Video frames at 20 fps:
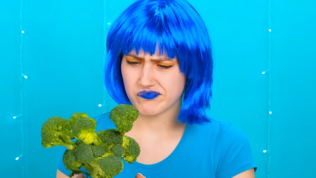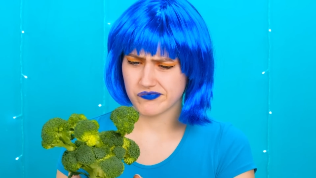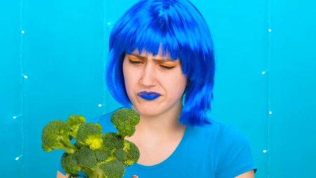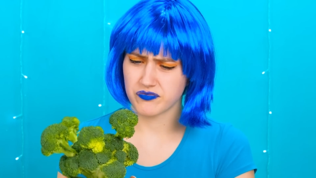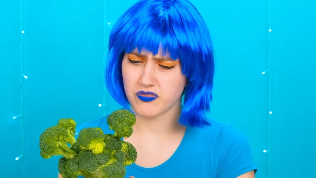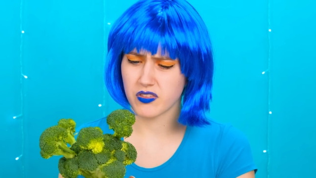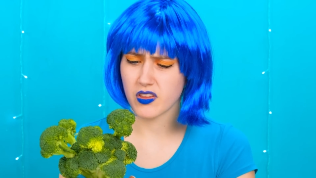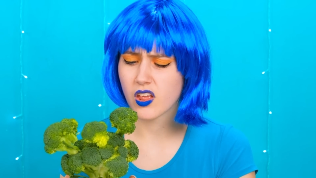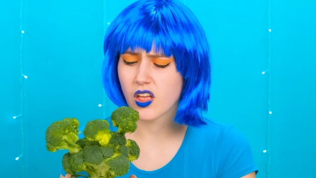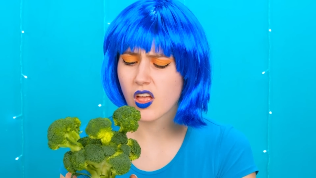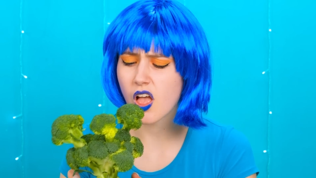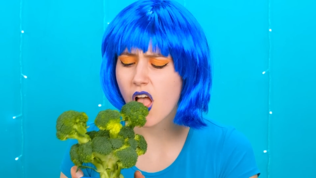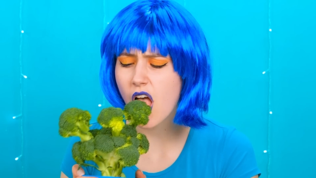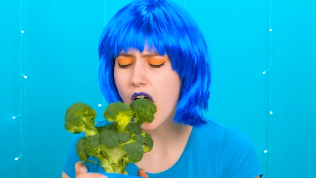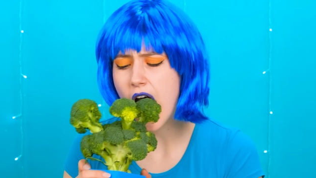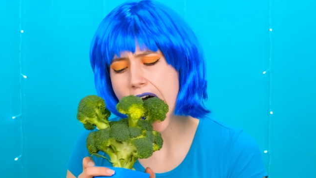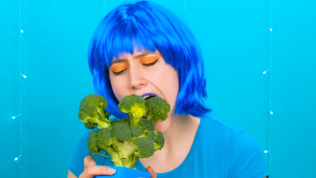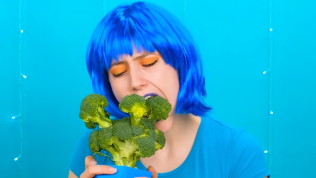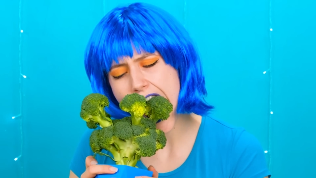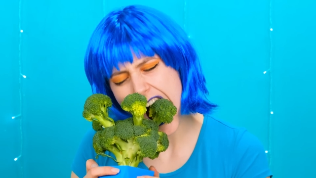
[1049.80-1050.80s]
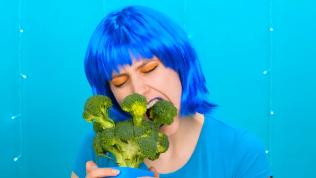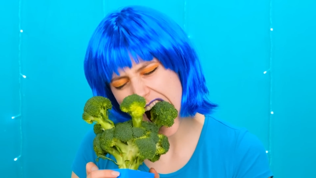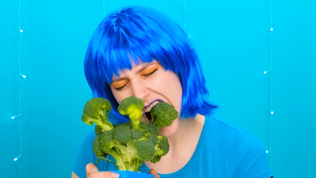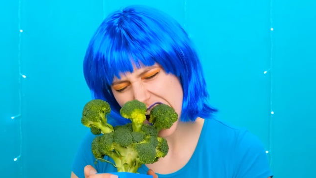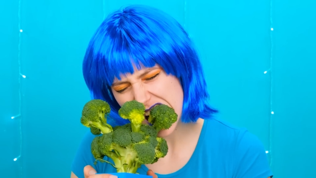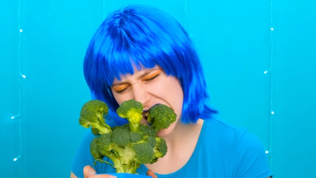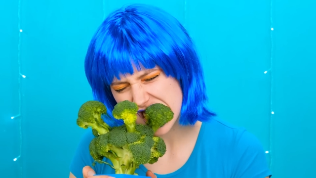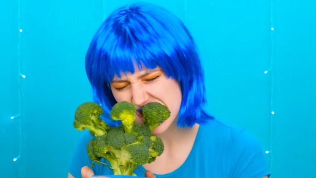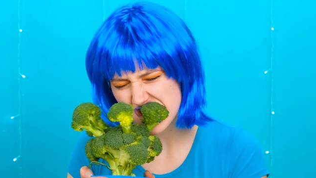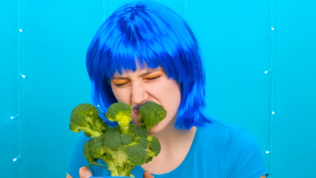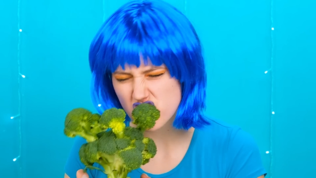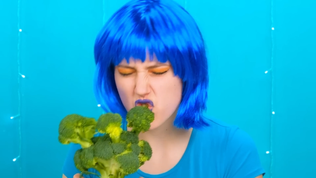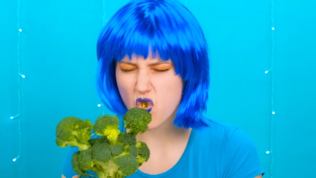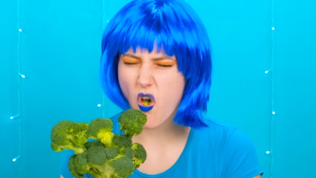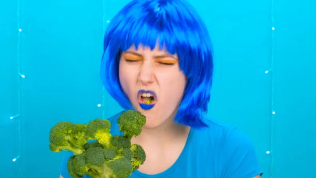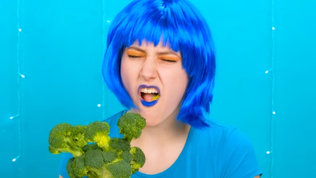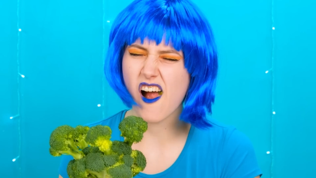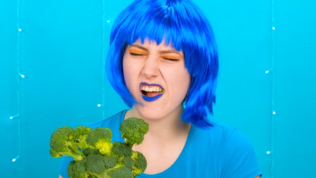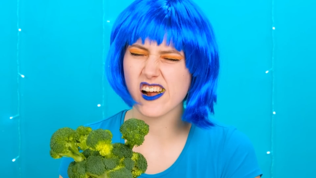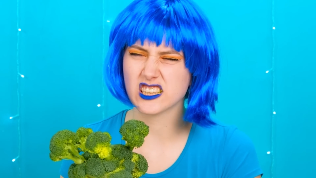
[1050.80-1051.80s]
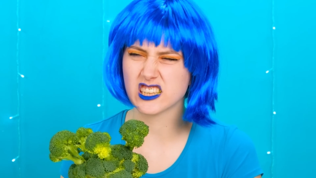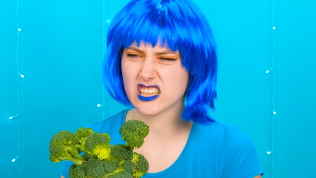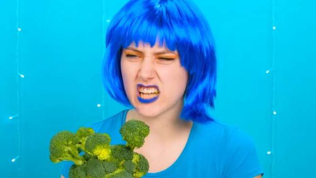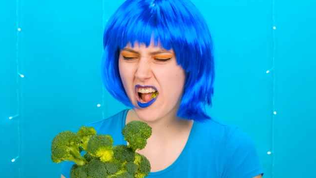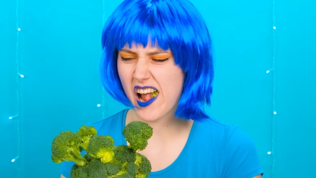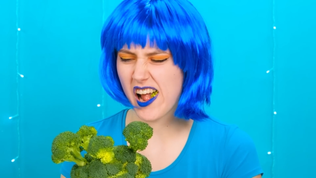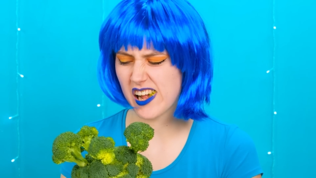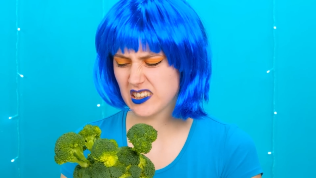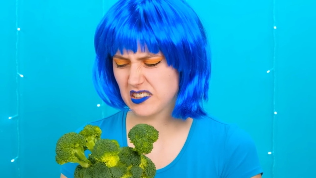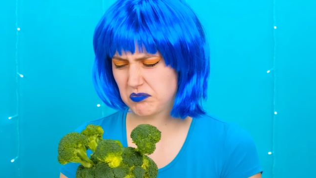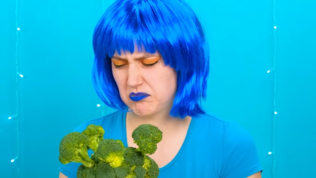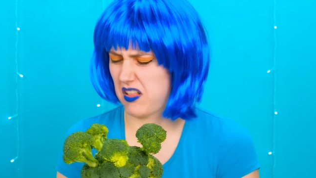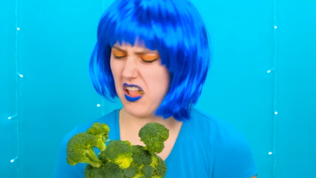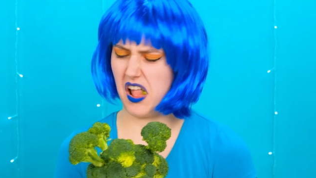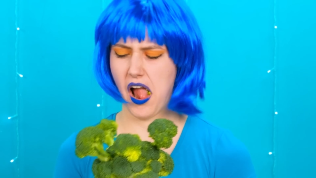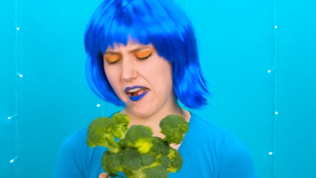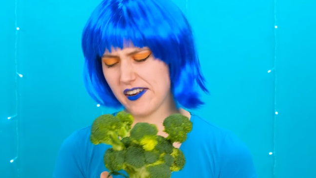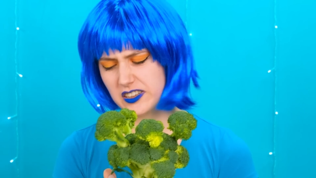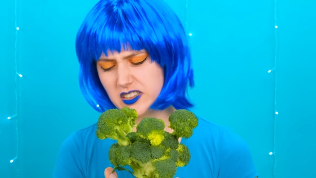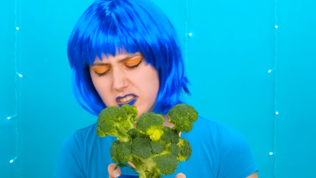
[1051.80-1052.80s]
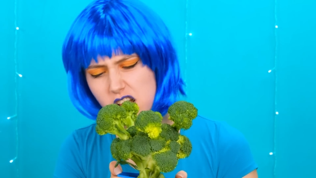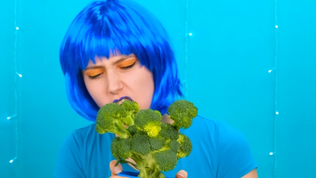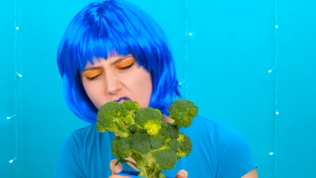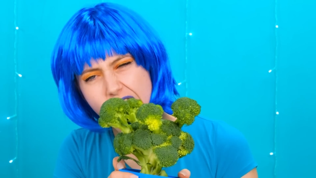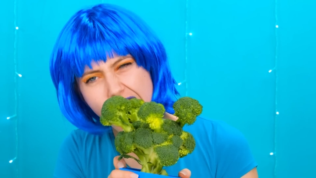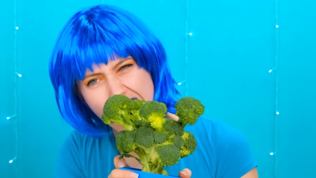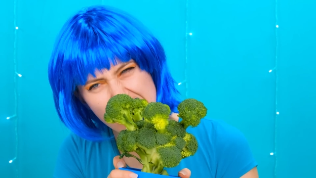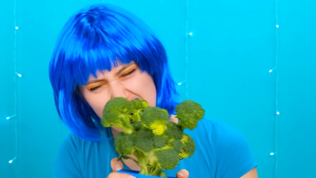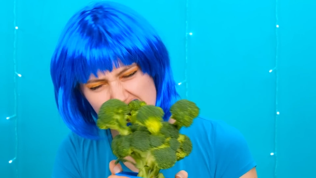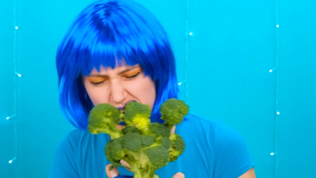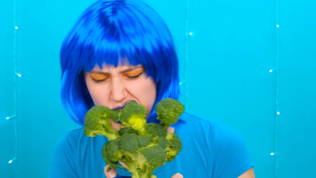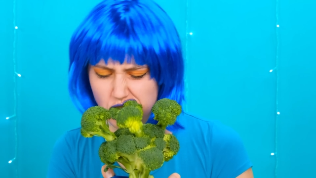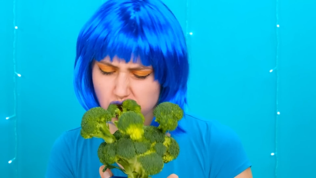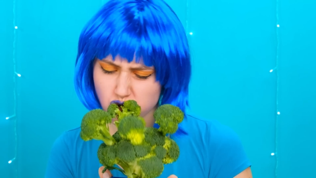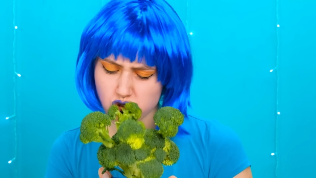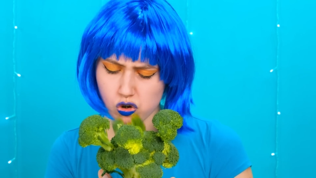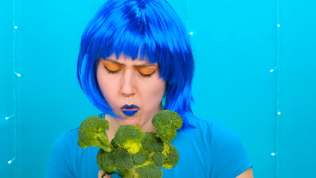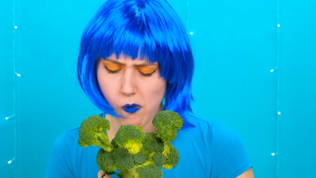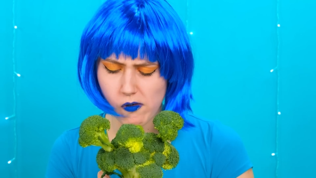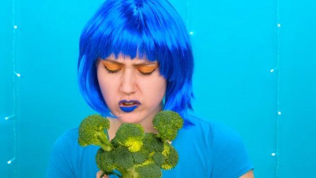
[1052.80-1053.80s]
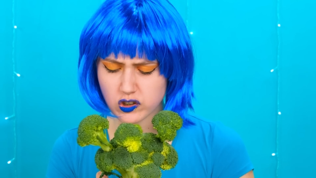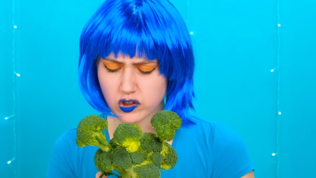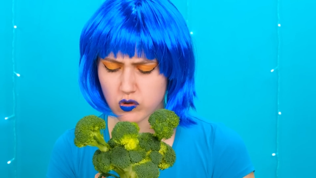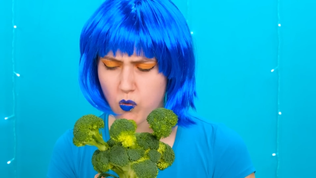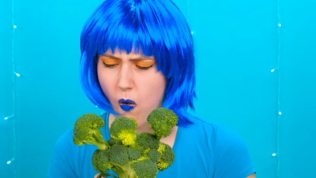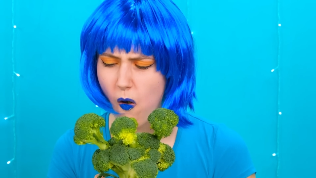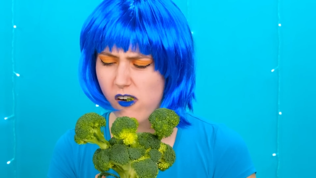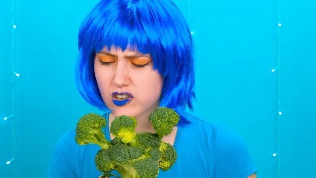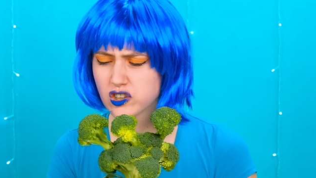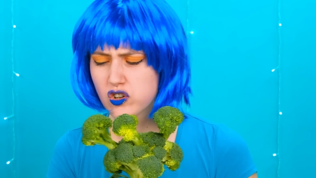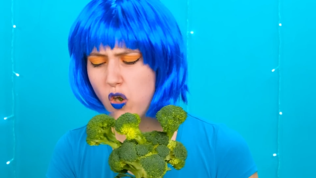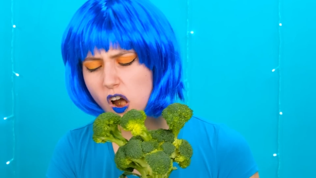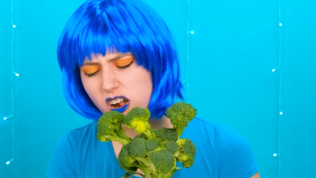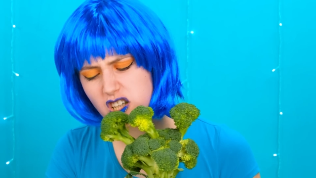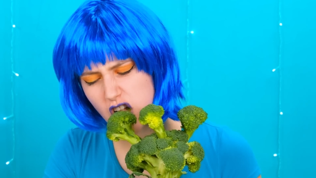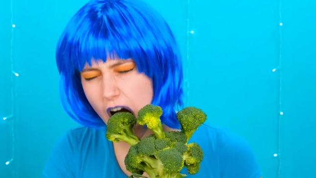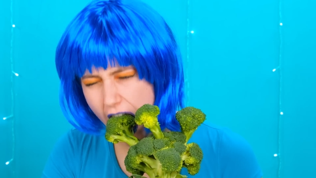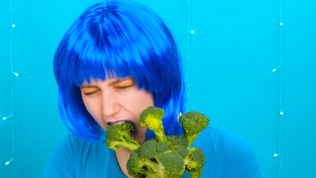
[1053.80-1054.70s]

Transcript: Eat? But I took care of it for so long! Hope it's tasty.